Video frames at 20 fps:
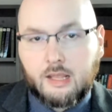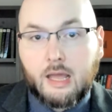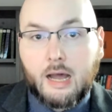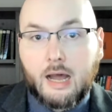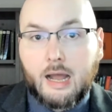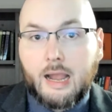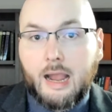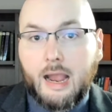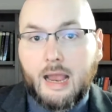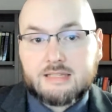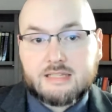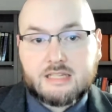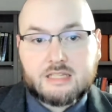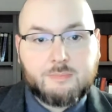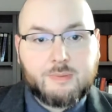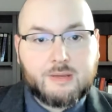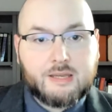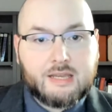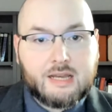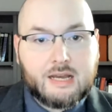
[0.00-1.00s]
I ask this
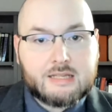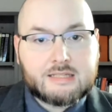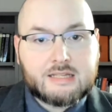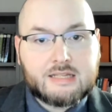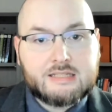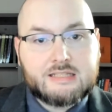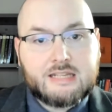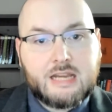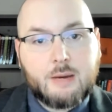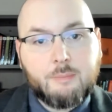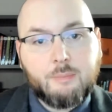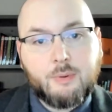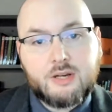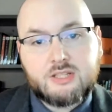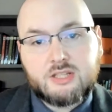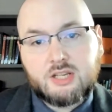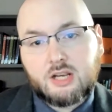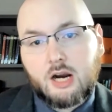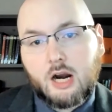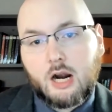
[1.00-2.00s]
because contemporary
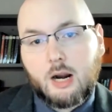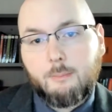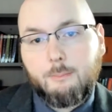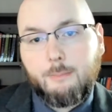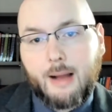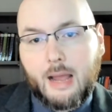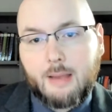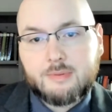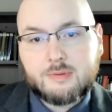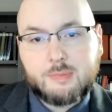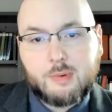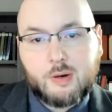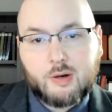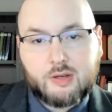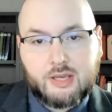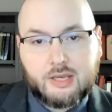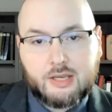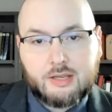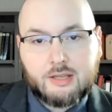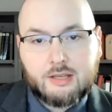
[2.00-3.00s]
cigar and pipe
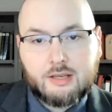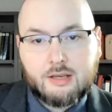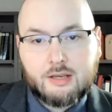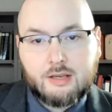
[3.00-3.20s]
smoking